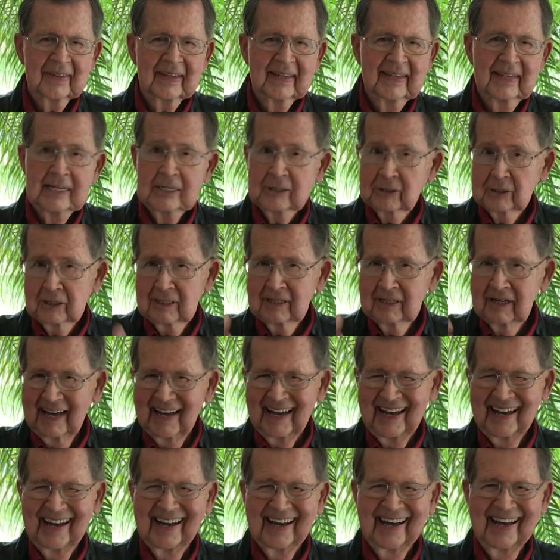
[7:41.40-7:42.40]
Listen
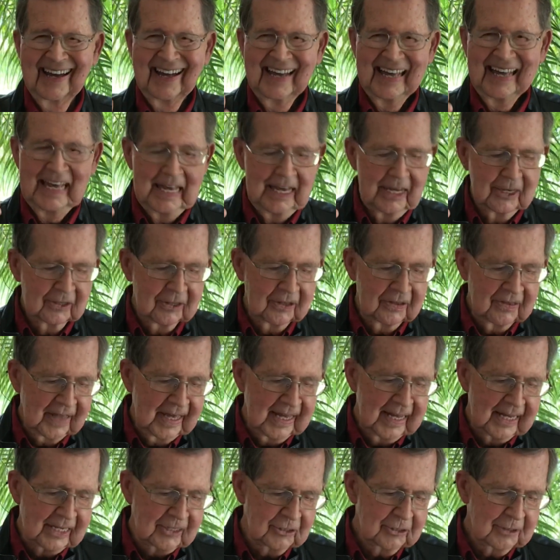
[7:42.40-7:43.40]
to
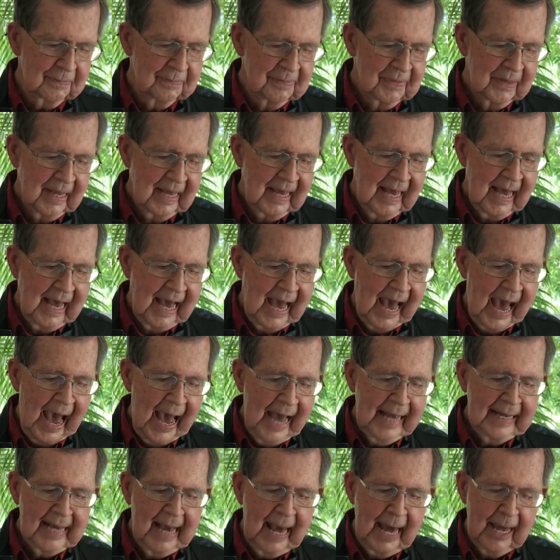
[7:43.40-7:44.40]
this.
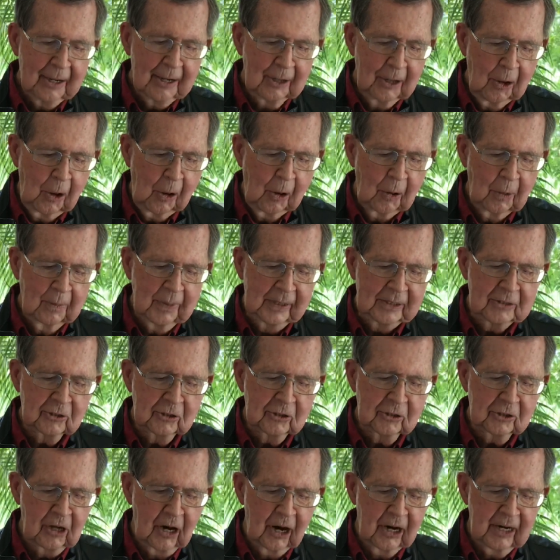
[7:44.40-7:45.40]
I got home and
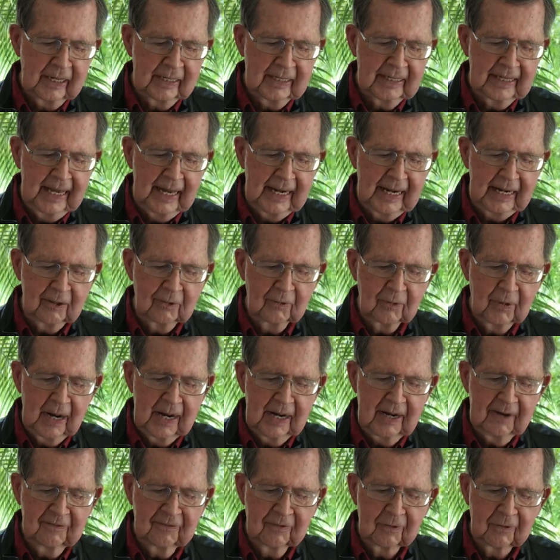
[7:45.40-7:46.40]
started getting
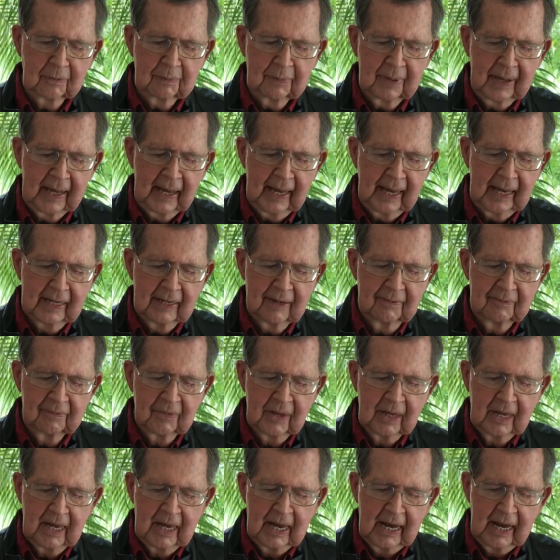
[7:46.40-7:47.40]
ready for bed,
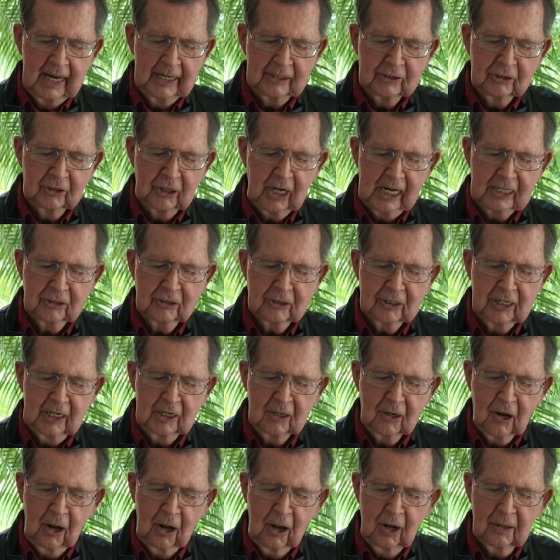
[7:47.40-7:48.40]

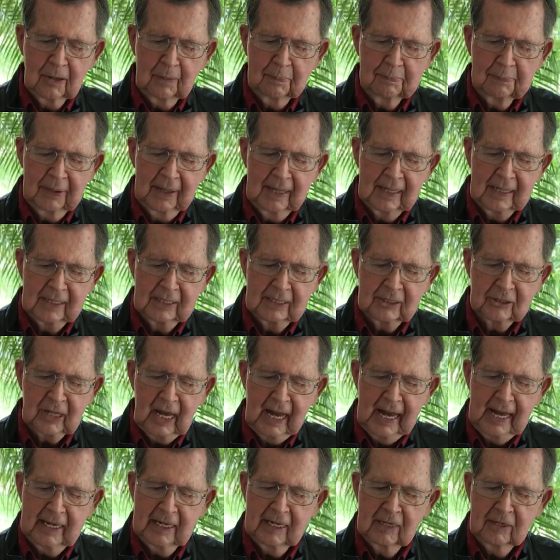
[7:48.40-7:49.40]
adjusting all the pillows
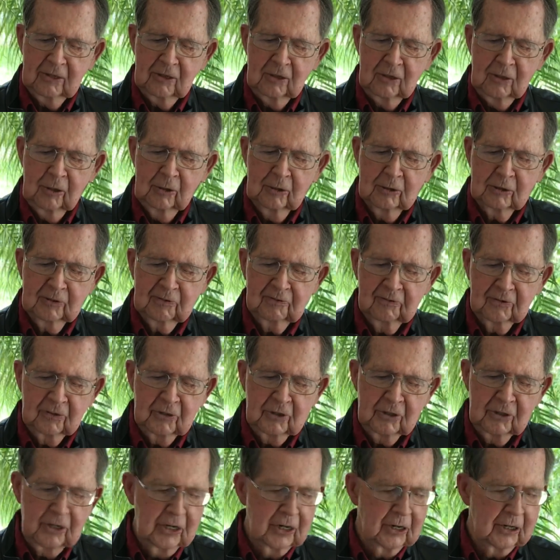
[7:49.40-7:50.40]
I had used for
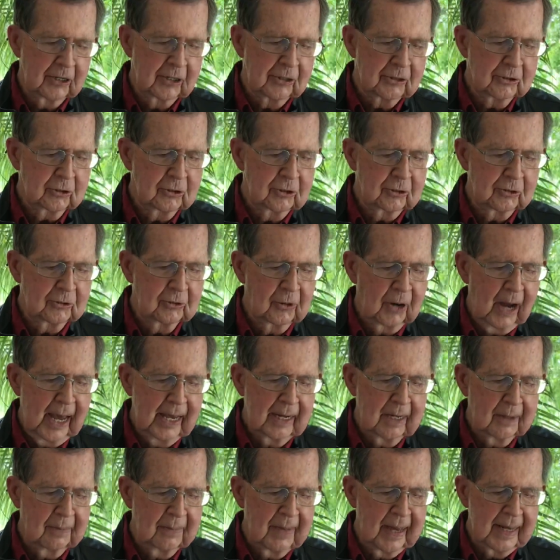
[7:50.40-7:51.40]
years to try
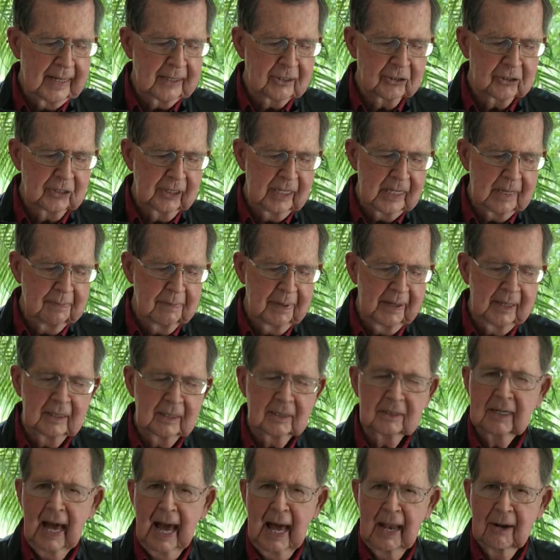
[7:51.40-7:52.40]
to make sleeping
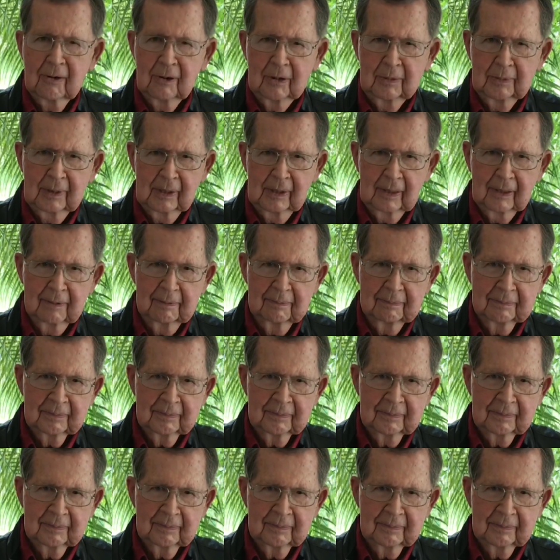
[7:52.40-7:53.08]
tolerable.